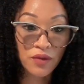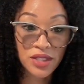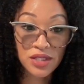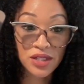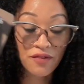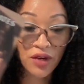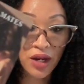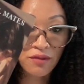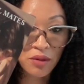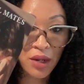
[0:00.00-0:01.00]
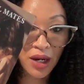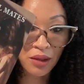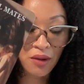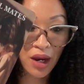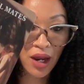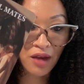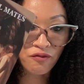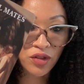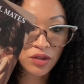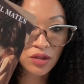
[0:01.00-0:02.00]
This is not for everybody, right? I
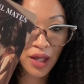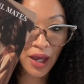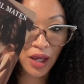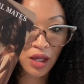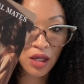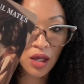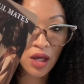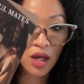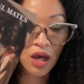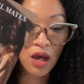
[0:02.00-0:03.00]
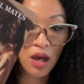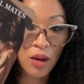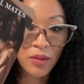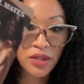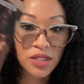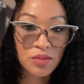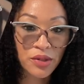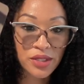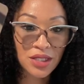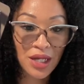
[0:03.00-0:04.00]
feel like this
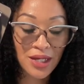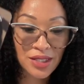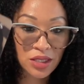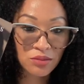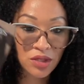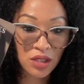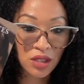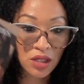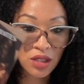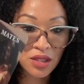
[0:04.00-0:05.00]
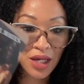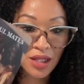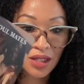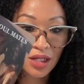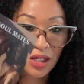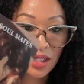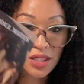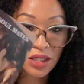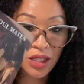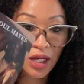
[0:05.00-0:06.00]
person has something that they need
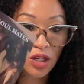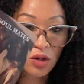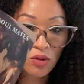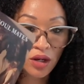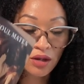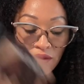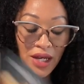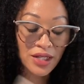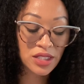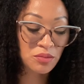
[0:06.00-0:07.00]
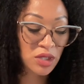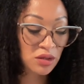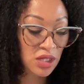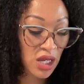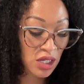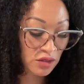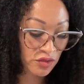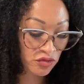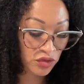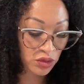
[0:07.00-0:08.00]
to let go of that's been a negative
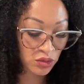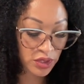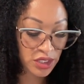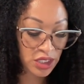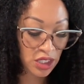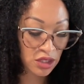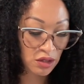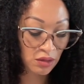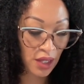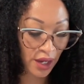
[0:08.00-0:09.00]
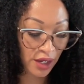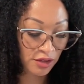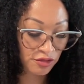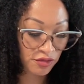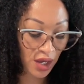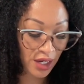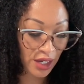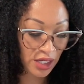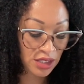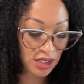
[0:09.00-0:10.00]
influence in their life.
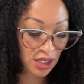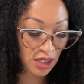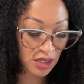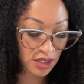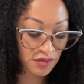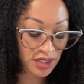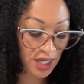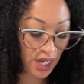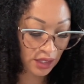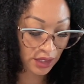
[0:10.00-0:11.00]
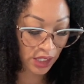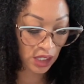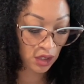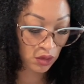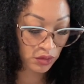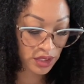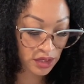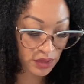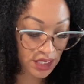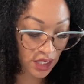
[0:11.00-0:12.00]
They've just got to let it go, because
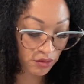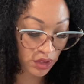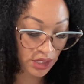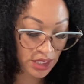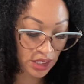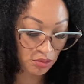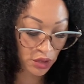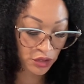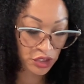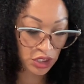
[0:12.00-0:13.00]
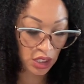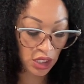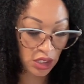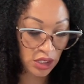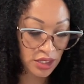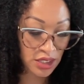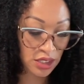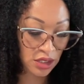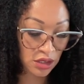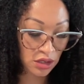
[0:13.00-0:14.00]
we say releasing, purging, and
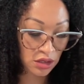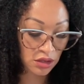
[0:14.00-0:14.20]
cleansing.